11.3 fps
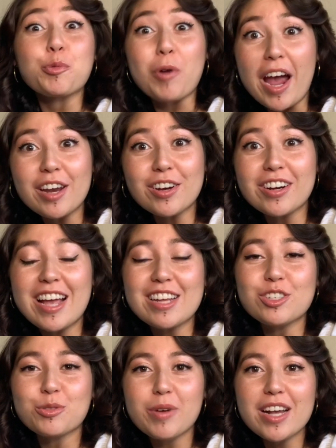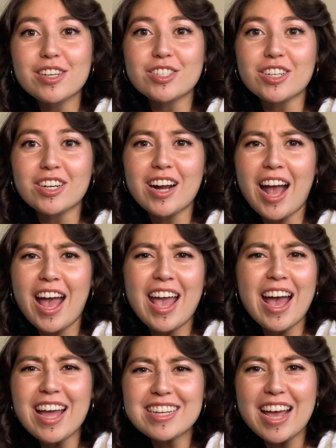writer, and director, I
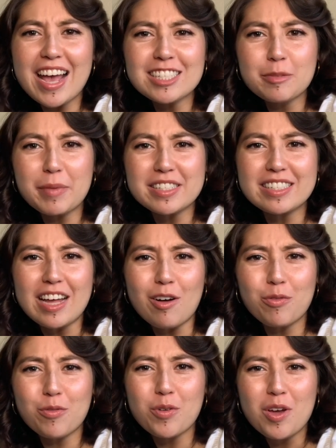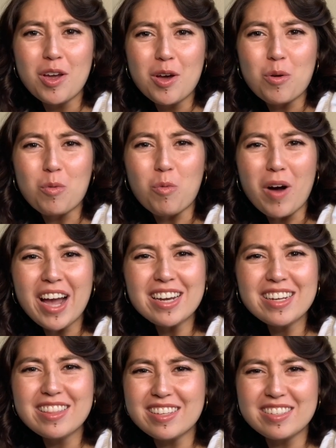had to ask myself, why
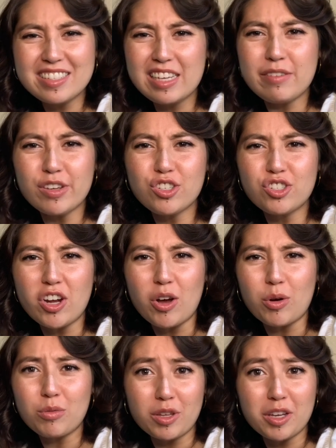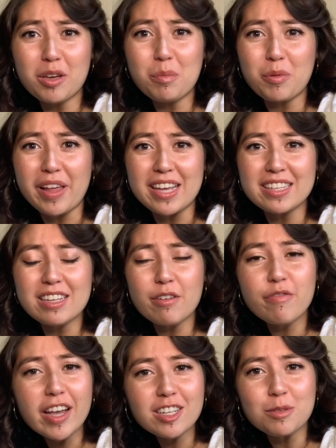did this TV show, The Good Place,
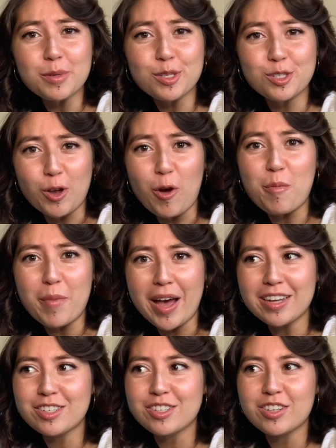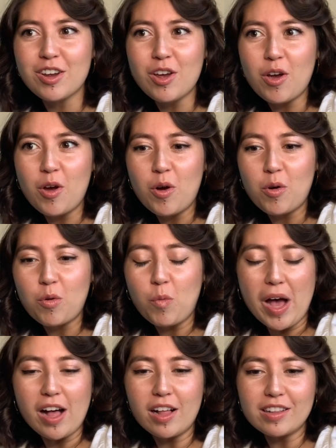affect me so much?
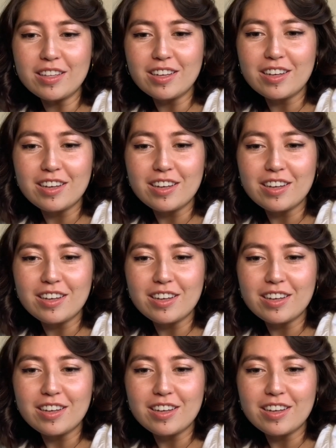Well,